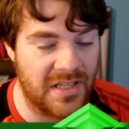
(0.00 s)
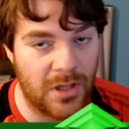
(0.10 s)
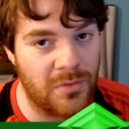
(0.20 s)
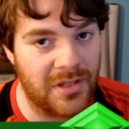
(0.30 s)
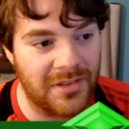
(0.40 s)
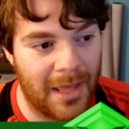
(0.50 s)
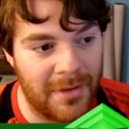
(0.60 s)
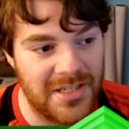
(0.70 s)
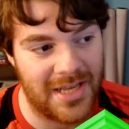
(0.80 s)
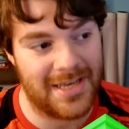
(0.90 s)
that don't deal
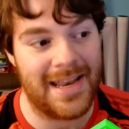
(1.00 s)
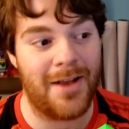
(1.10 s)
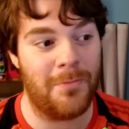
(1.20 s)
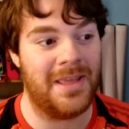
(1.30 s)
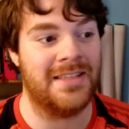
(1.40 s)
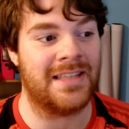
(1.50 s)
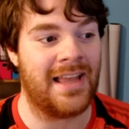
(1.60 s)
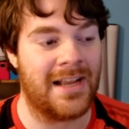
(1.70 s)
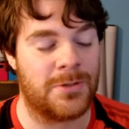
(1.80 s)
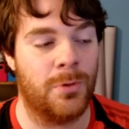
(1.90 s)
damage. It now means
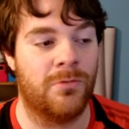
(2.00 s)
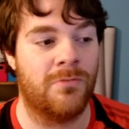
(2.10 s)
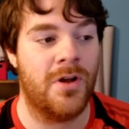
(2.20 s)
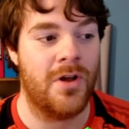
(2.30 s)
that Ash will